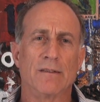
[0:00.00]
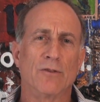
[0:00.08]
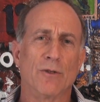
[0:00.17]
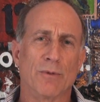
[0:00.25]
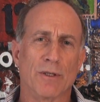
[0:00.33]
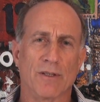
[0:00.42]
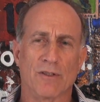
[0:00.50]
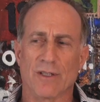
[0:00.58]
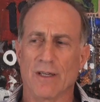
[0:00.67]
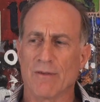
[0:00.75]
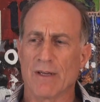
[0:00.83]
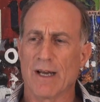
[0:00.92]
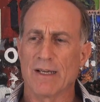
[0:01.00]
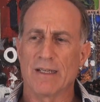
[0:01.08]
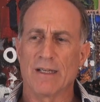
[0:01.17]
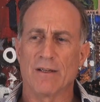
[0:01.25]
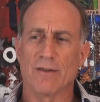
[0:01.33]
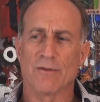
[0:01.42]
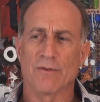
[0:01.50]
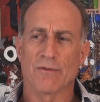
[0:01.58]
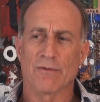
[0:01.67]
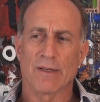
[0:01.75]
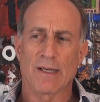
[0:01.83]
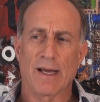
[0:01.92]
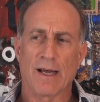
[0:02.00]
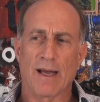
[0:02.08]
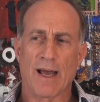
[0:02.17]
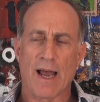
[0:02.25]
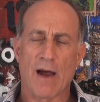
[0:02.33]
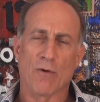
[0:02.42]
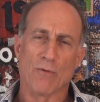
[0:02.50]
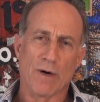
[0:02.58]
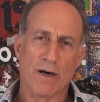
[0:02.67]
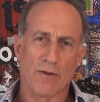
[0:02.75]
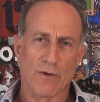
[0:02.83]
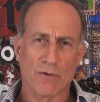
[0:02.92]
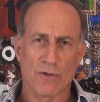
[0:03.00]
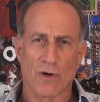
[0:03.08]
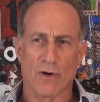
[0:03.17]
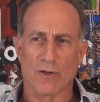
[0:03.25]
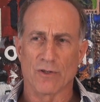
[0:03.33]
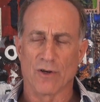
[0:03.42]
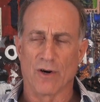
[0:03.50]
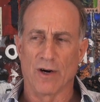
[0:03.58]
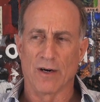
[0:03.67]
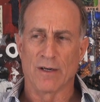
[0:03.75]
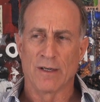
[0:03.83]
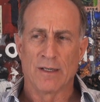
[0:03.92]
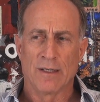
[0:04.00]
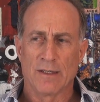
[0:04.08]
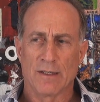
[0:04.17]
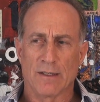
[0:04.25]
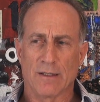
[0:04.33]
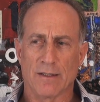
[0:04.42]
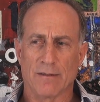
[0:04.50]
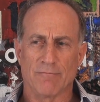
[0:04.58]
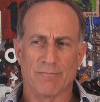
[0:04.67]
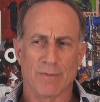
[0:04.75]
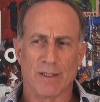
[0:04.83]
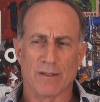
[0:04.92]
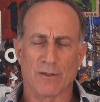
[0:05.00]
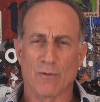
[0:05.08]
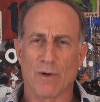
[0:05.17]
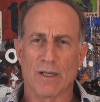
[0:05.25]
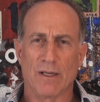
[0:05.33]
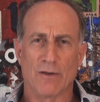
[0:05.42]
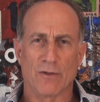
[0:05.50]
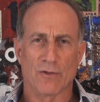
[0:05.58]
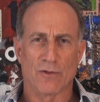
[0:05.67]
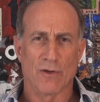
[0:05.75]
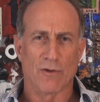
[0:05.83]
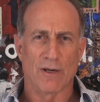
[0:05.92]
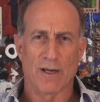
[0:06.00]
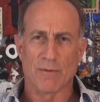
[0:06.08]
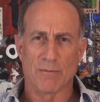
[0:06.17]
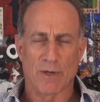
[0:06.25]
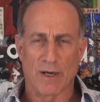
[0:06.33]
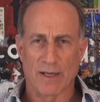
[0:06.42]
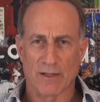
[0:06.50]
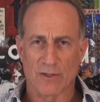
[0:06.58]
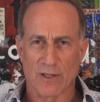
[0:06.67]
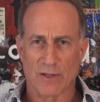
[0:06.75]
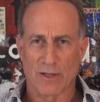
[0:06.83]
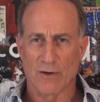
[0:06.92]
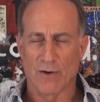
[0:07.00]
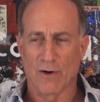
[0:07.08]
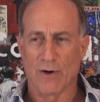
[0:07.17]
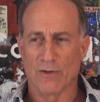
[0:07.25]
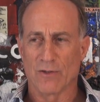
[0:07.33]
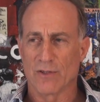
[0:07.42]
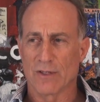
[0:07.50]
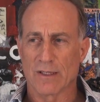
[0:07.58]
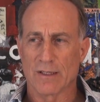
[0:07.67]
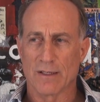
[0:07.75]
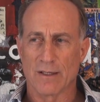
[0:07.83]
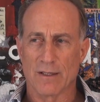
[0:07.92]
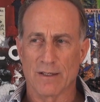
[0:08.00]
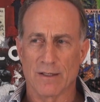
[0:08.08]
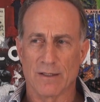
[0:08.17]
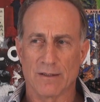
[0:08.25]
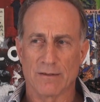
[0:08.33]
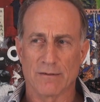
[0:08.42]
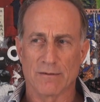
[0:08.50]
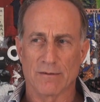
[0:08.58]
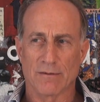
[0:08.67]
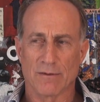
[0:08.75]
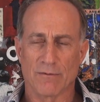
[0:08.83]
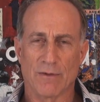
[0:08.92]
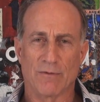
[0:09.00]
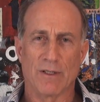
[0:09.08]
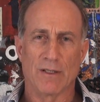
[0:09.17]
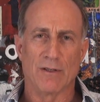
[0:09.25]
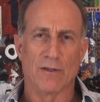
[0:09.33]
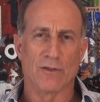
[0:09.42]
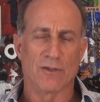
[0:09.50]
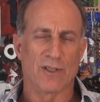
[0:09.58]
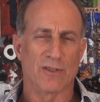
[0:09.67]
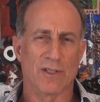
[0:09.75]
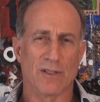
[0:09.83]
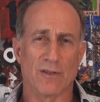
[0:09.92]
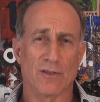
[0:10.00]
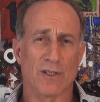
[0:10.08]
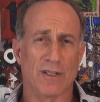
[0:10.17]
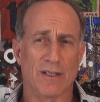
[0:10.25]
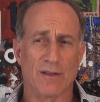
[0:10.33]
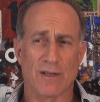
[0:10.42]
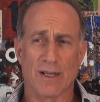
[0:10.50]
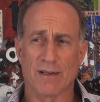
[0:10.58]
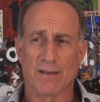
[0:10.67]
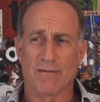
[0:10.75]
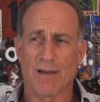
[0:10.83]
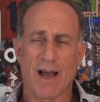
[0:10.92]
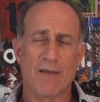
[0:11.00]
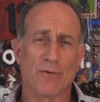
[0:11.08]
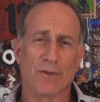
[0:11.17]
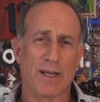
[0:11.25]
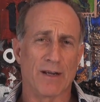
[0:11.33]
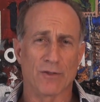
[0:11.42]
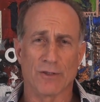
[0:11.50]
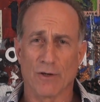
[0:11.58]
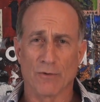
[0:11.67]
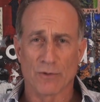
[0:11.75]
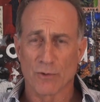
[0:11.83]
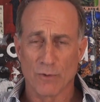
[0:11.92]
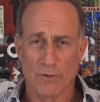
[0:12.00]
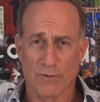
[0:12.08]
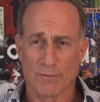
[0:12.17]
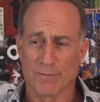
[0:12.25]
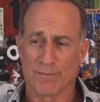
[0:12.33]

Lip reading: duplicates. To give you an idea of how rare those cards are, in the 20 years or so that I've been buying and selling cards, 15 years, 16 years on the internet, I've only actually owned 2 of them.